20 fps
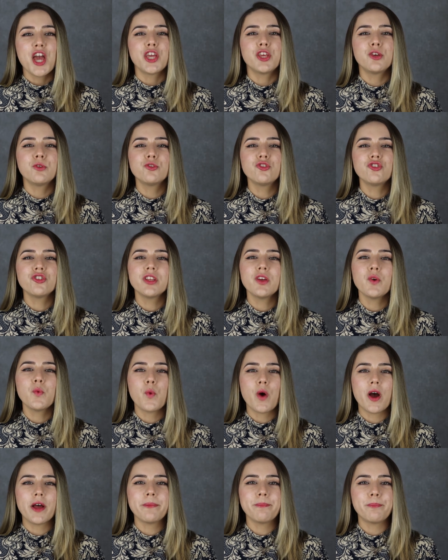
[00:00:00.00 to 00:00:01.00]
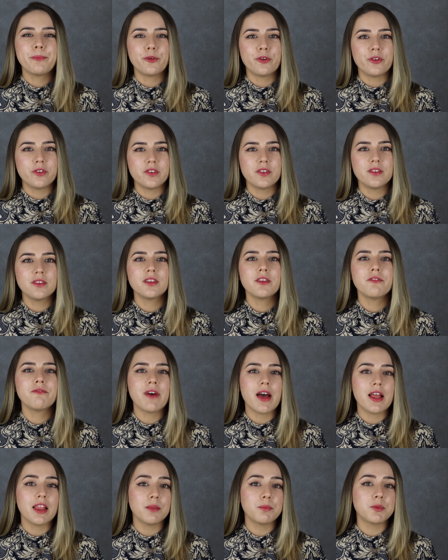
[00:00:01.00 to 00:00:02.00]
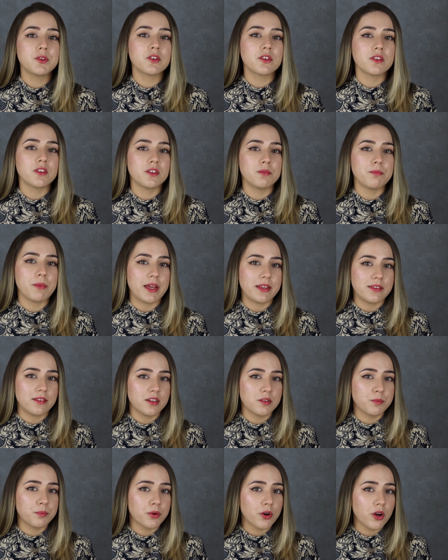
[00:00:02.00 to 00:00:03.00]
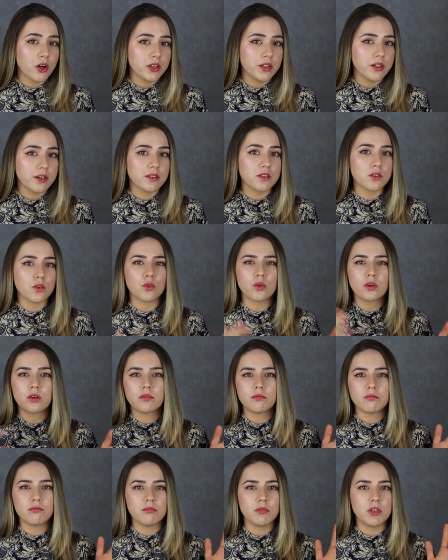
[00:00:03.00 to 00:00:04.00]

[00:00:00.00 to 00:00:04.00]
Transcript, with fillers: Usually one person develops cosmetic products or,